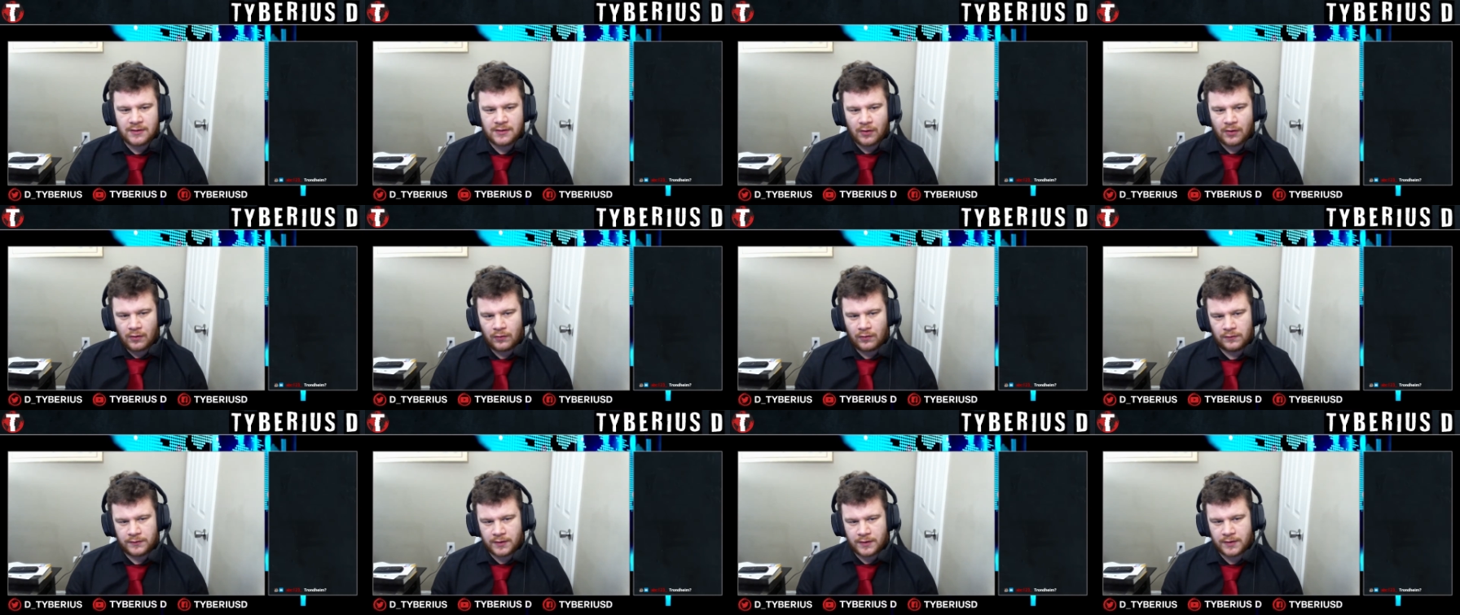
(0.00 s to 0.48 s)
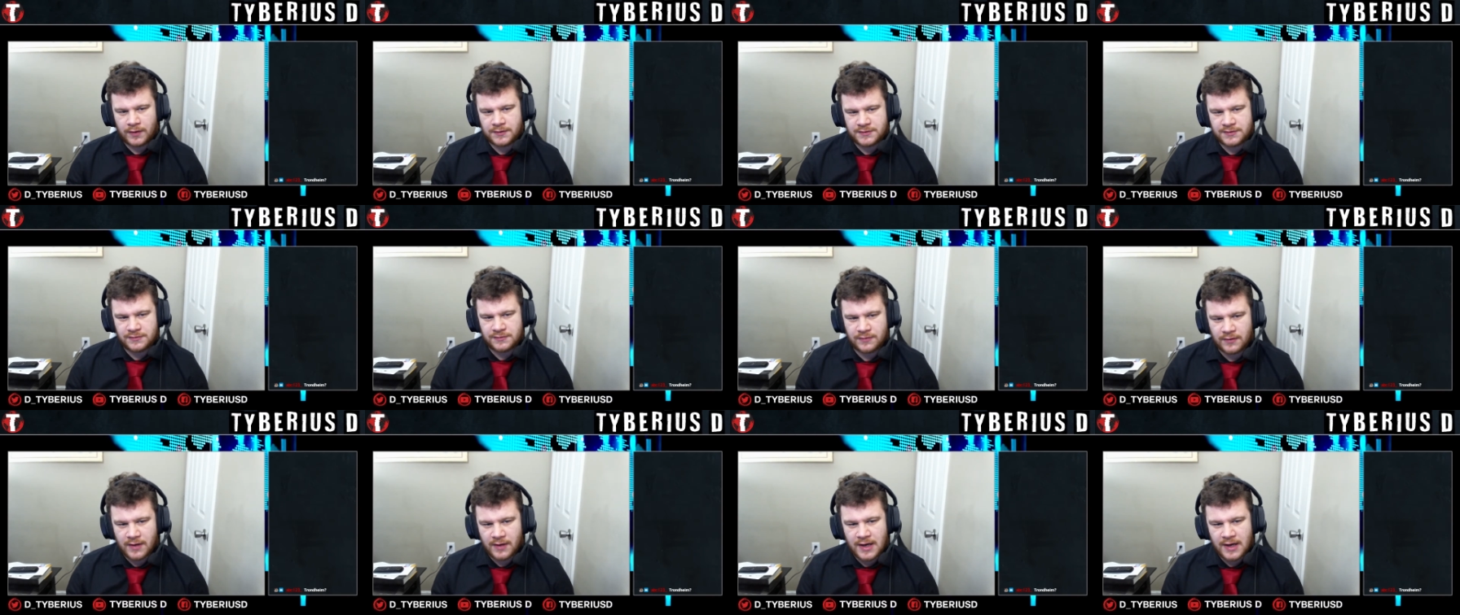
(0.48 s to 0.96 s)
to hold on
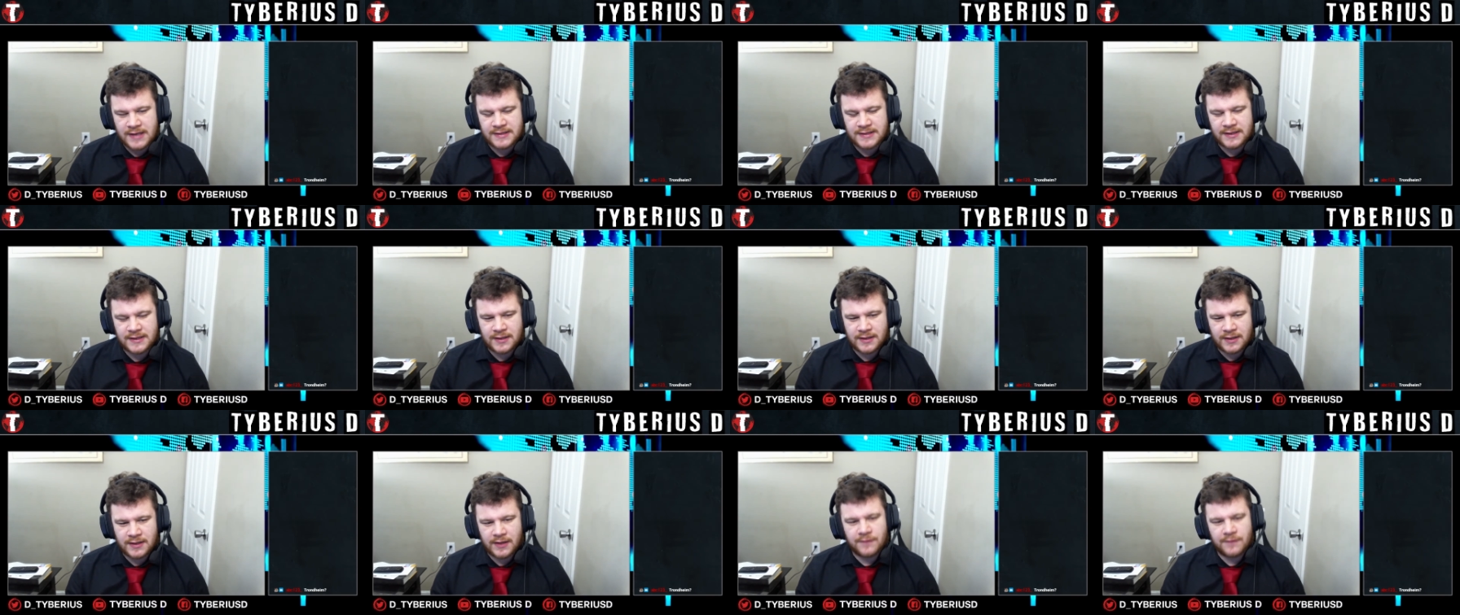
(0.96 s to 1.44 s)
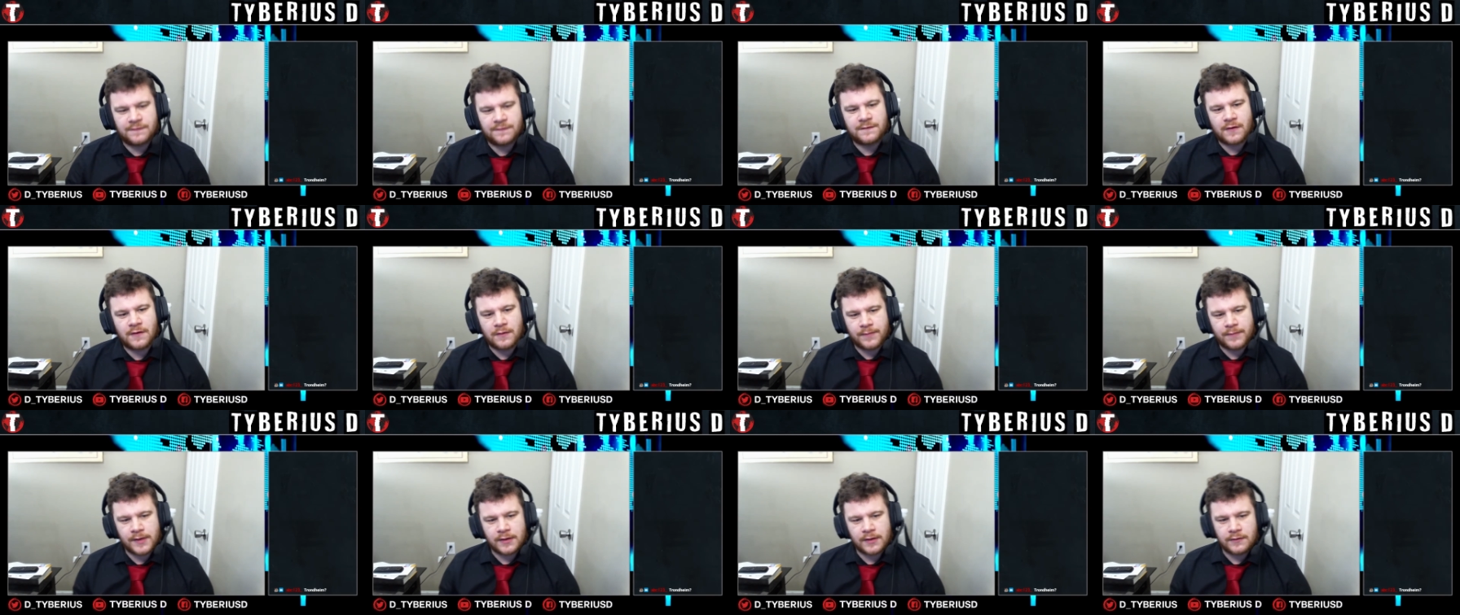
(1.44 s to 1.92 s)
to their identity
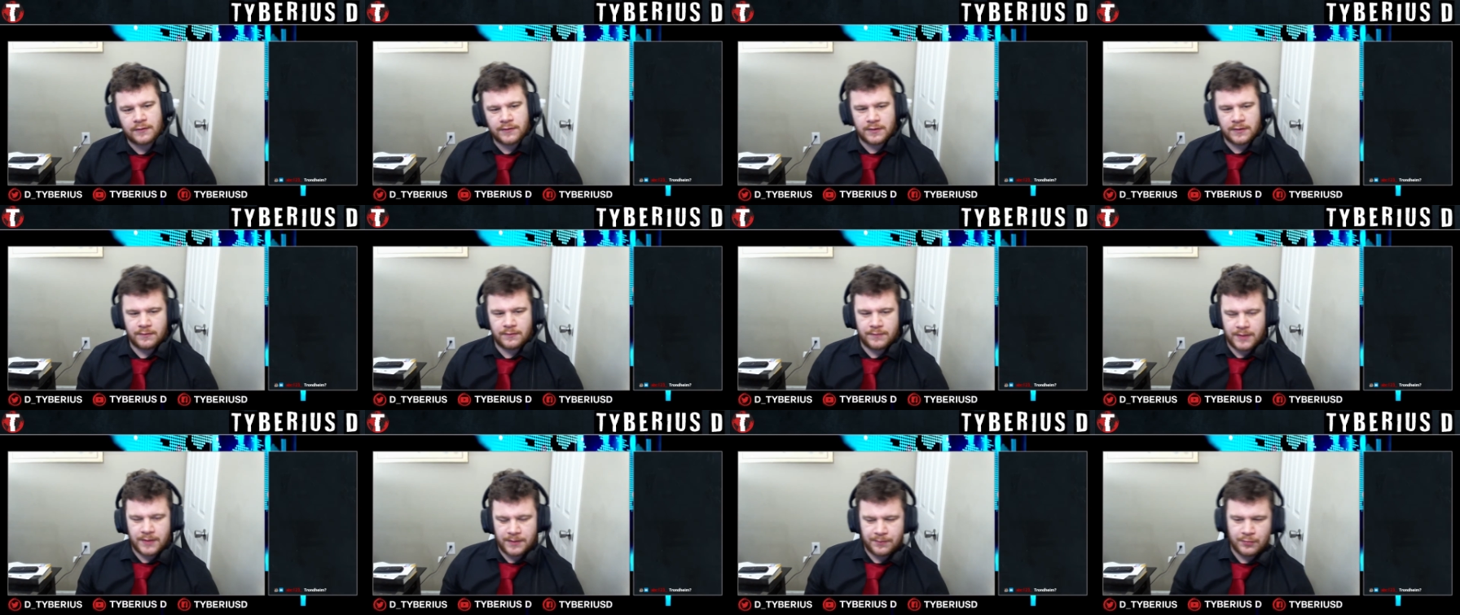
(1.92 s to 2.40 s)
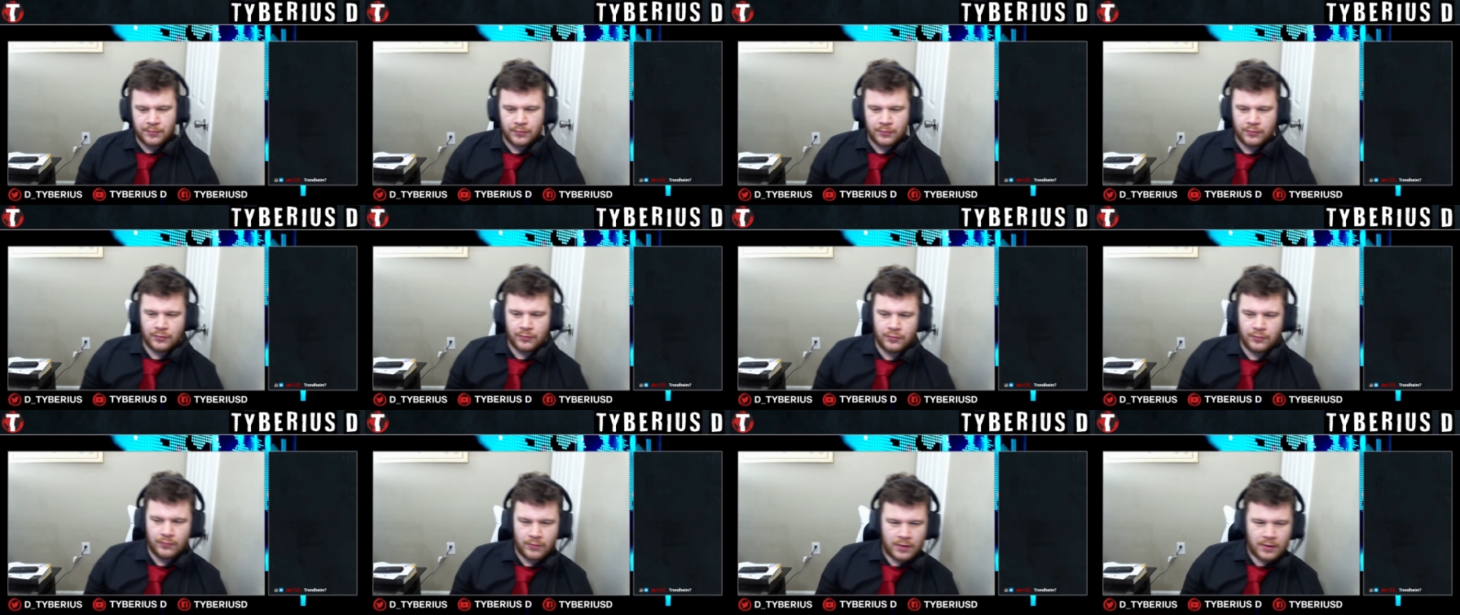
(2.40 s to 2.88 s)
far better than people
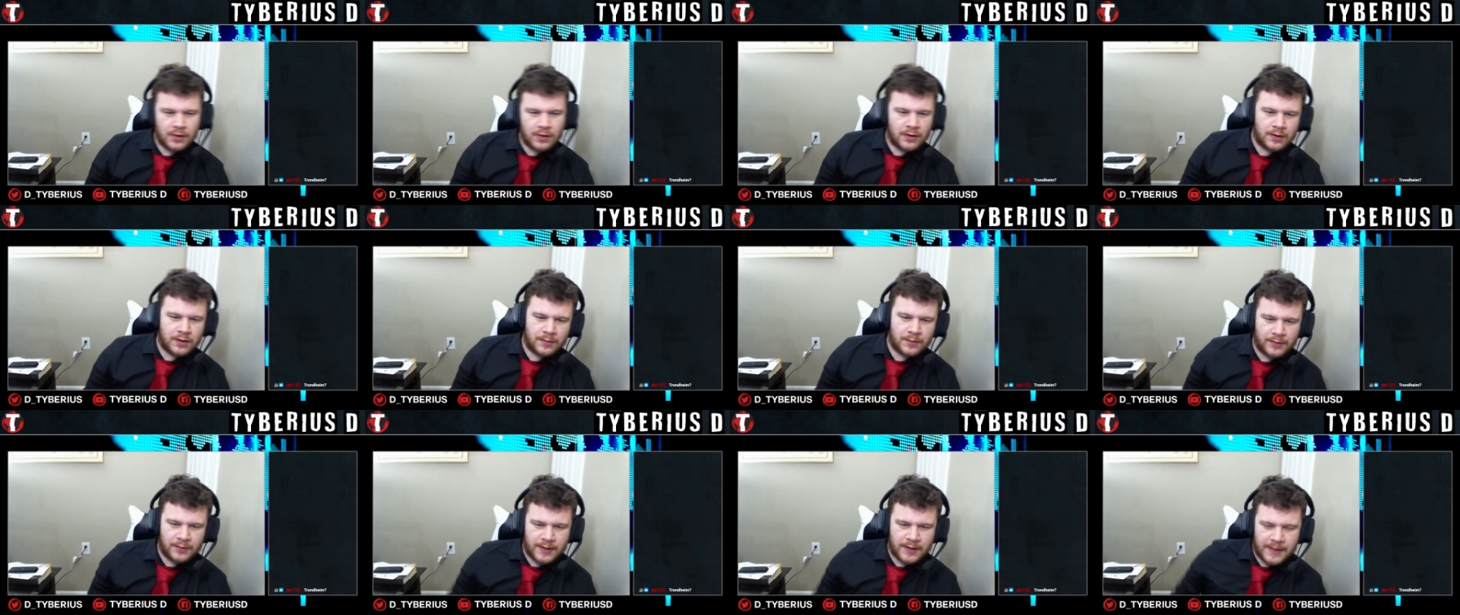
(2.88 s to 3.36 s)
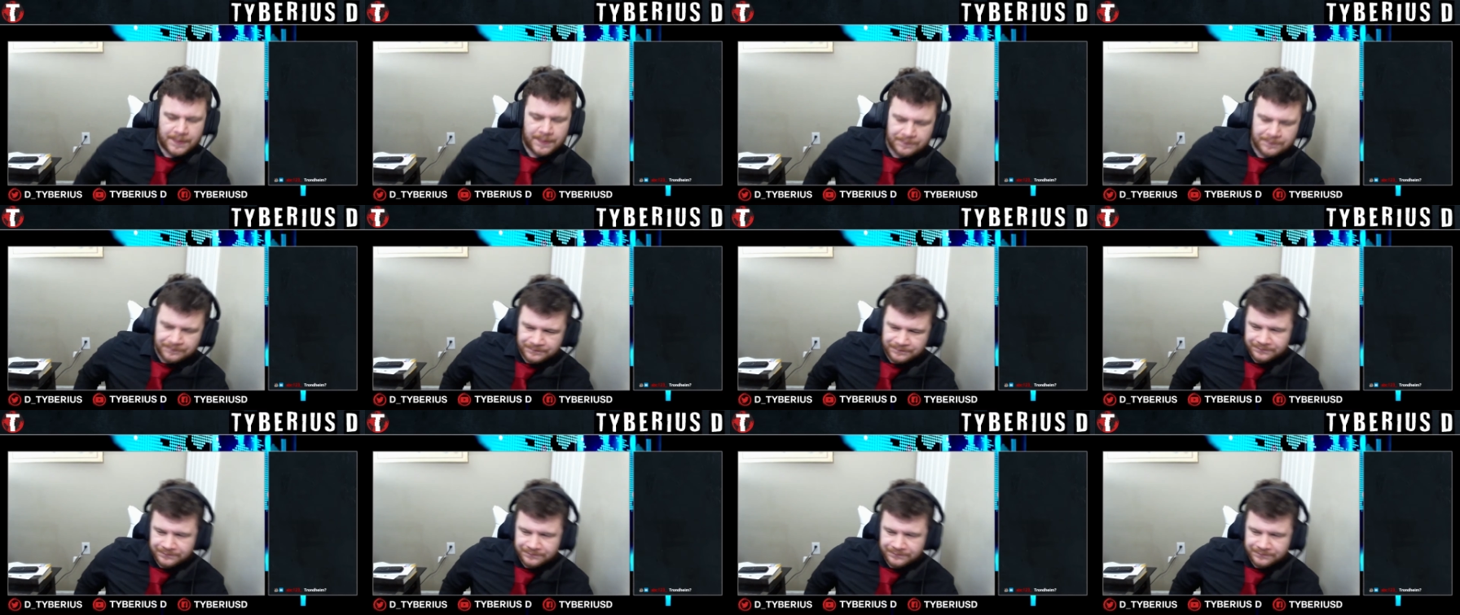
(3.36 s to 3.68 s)
who are on a plane.